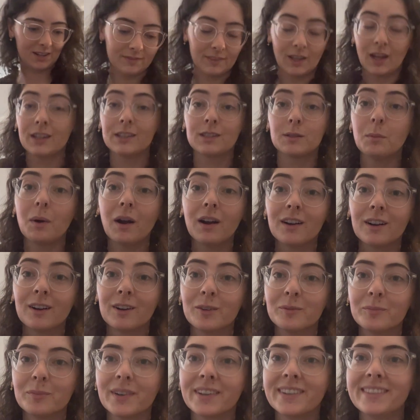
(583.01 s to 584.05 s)
Not tomorrow,
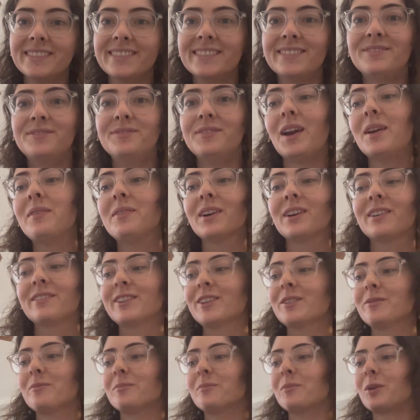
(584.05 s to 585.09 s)
but maybe I'll feel
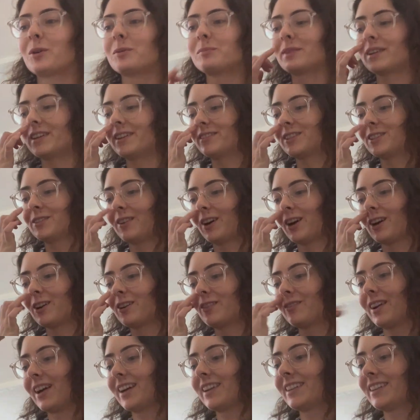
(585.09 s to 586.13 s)
more brave tomorrow about